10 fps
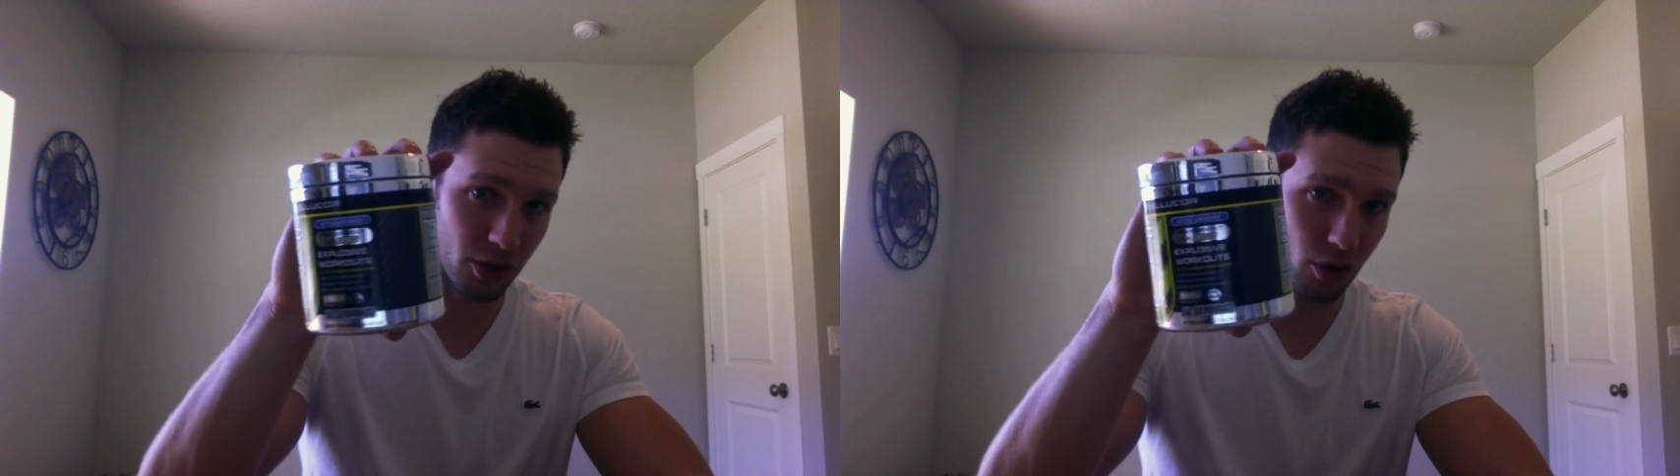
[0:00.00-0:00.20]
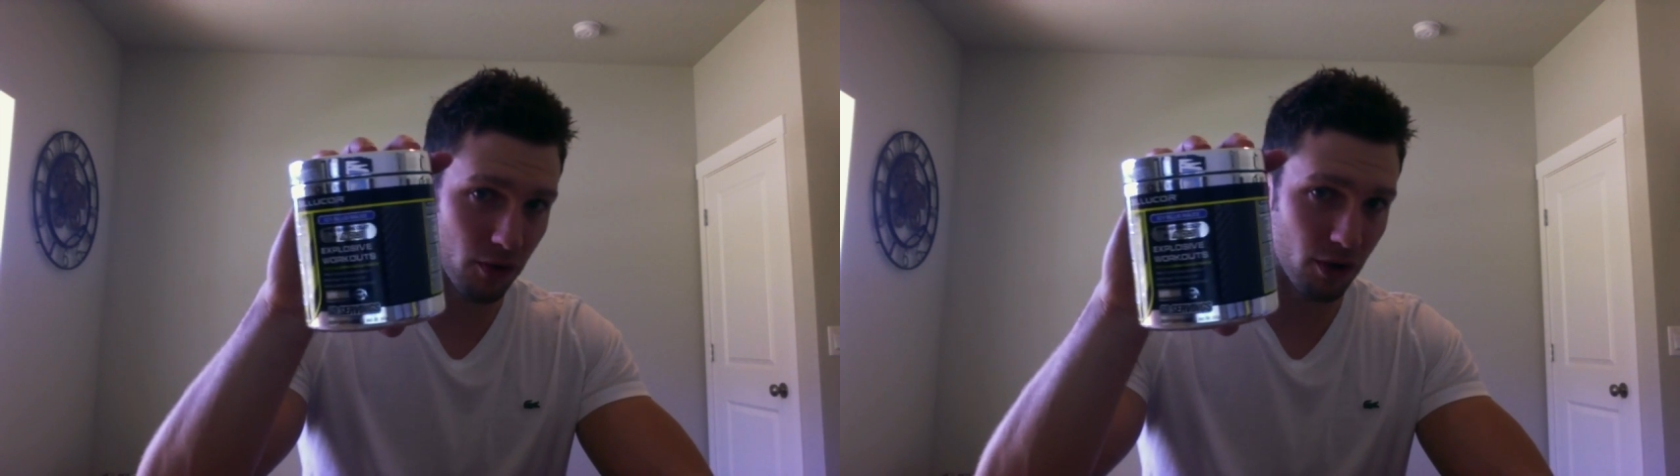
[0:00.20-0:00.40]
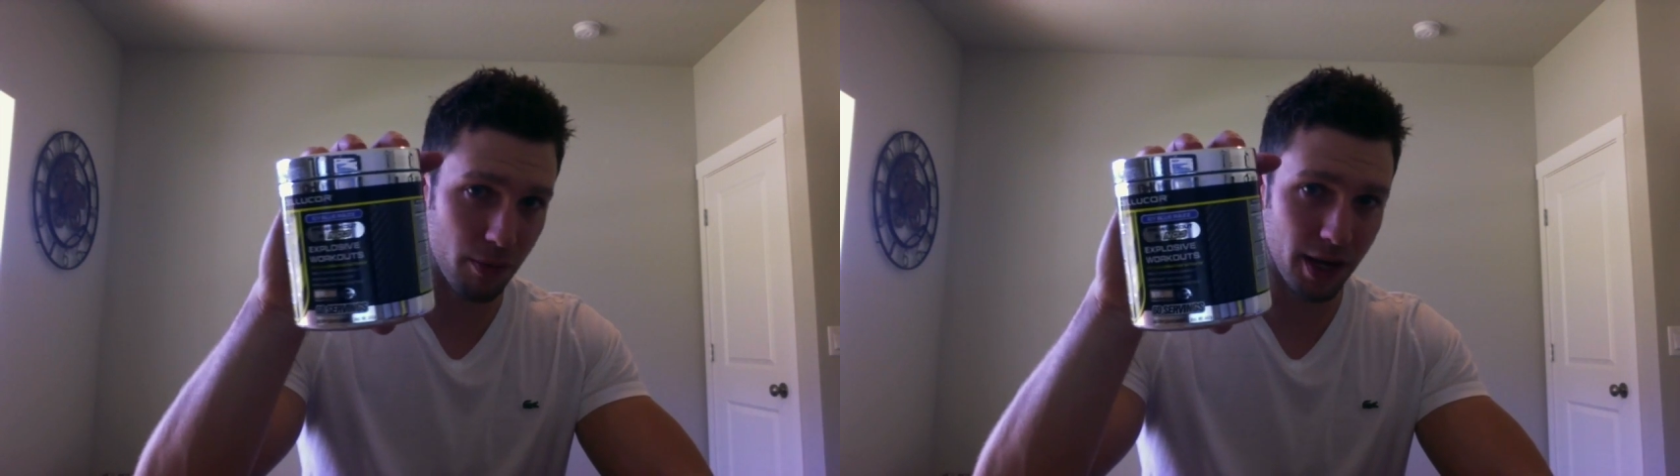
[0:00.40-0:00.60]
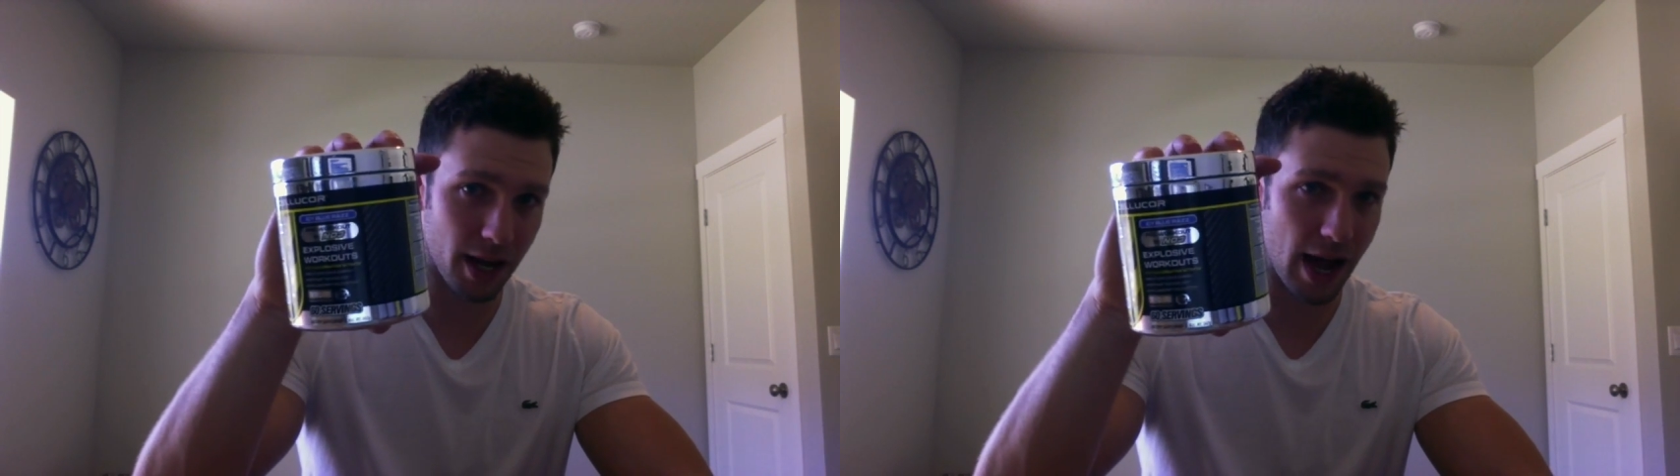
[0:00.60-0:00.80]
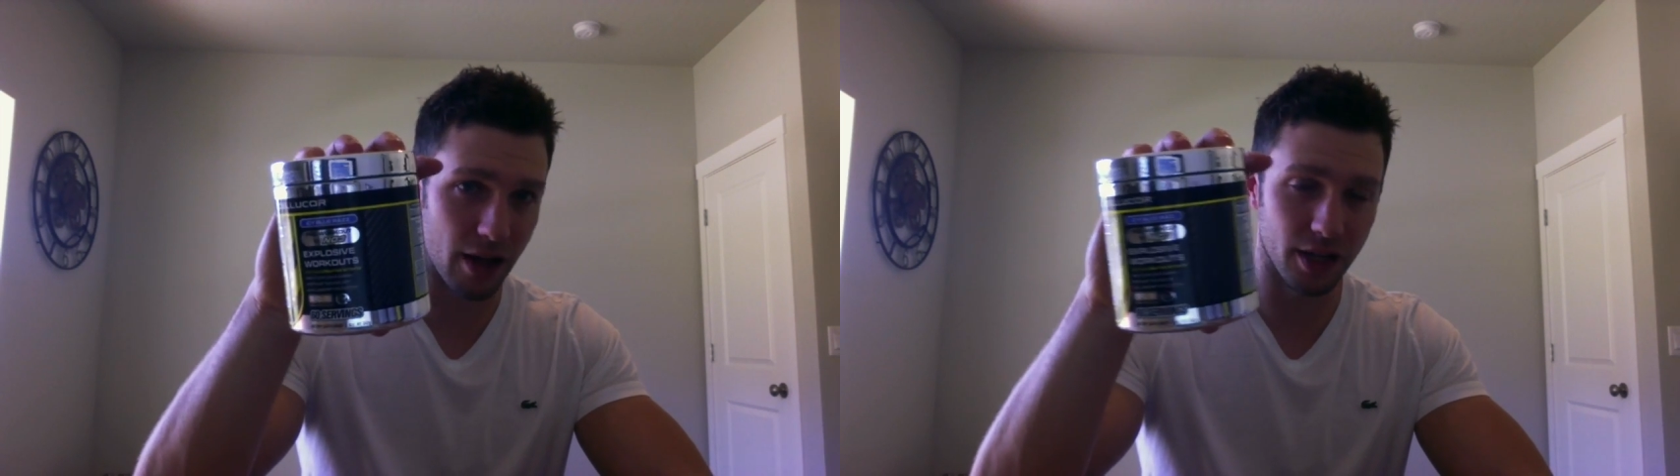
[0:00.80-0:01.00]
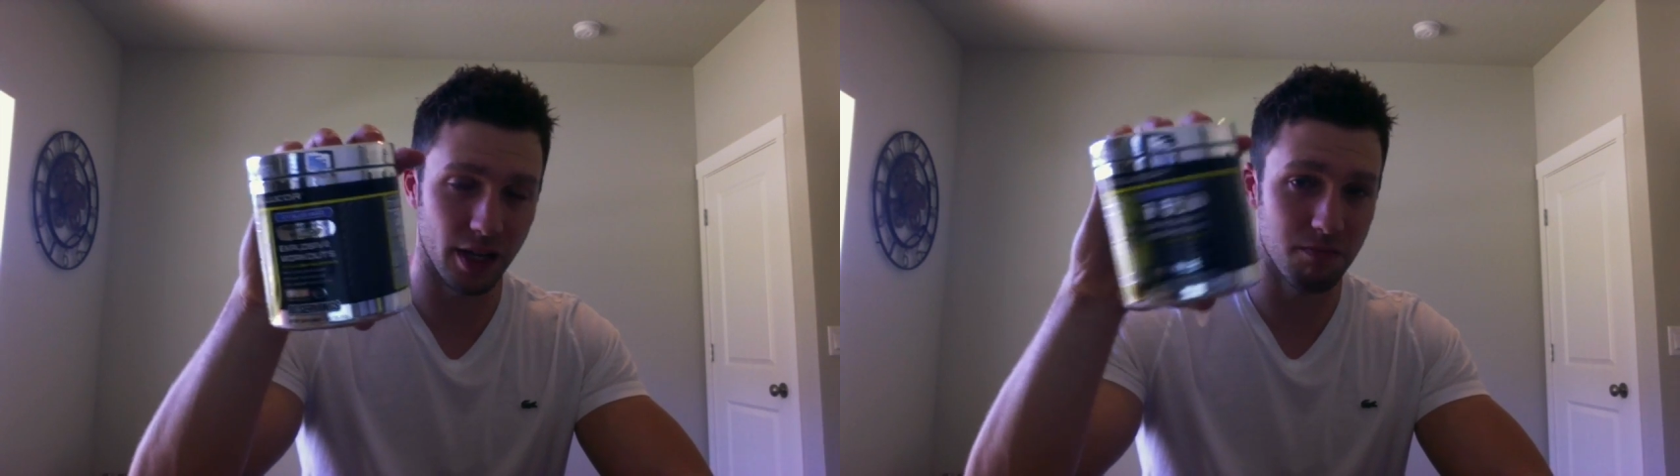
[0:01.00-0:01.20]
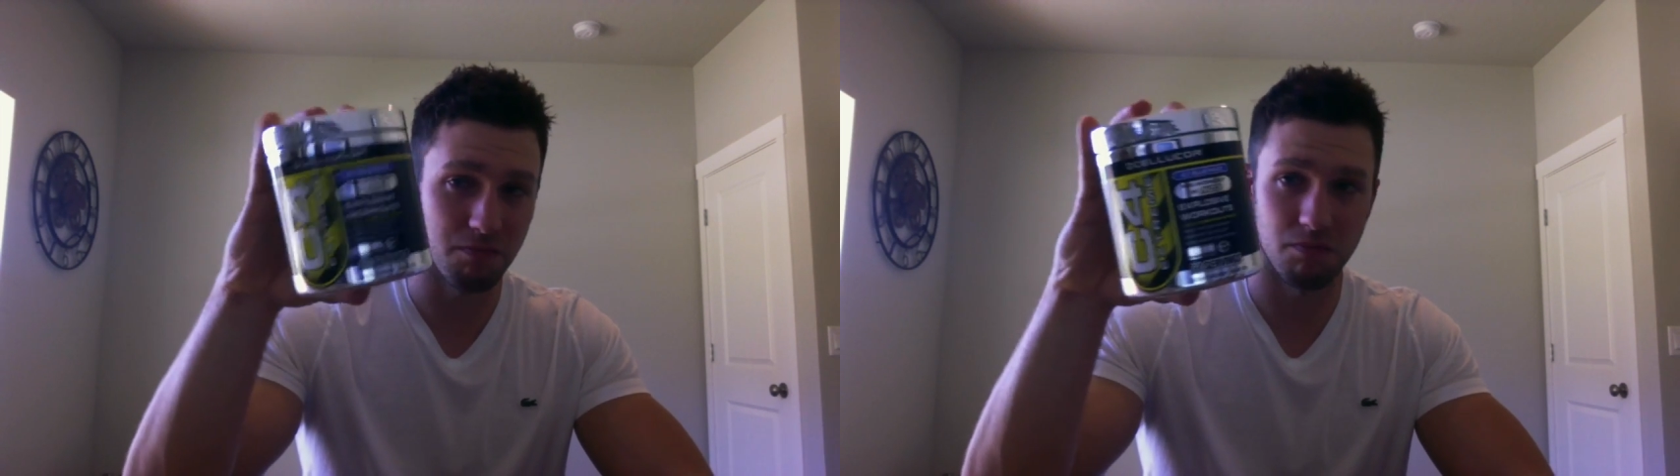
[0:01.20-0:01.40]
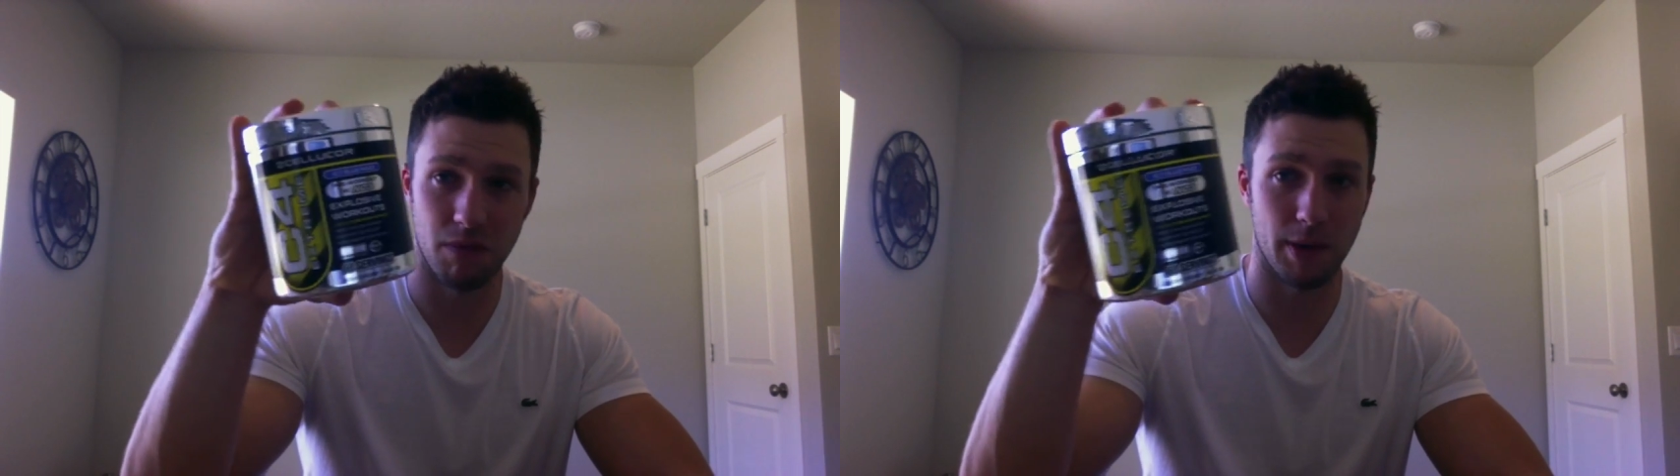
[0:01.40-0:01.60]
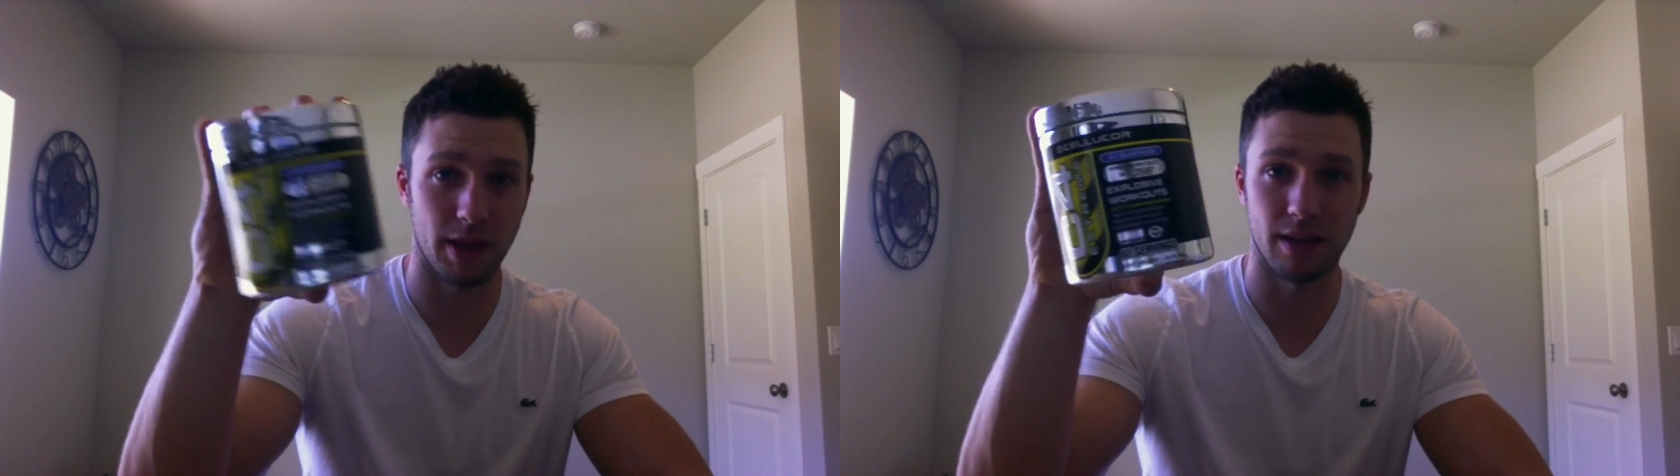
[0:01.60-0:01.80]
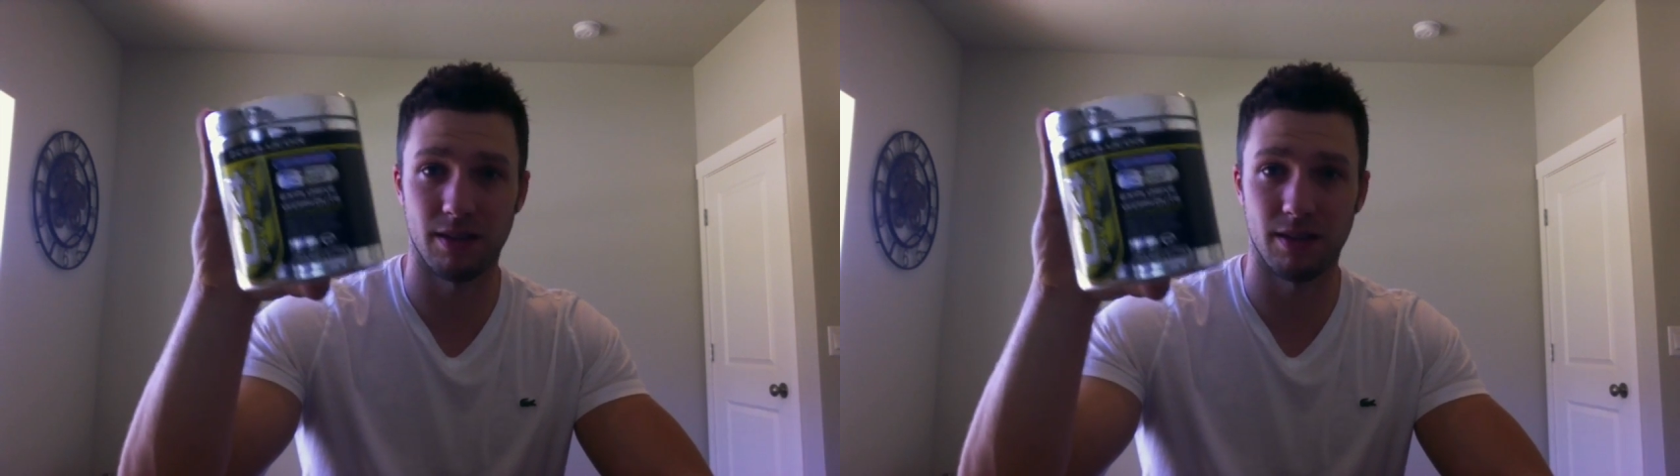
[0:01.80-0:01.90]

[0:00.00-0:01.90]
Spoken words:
to your overall beta-alanine. I mean,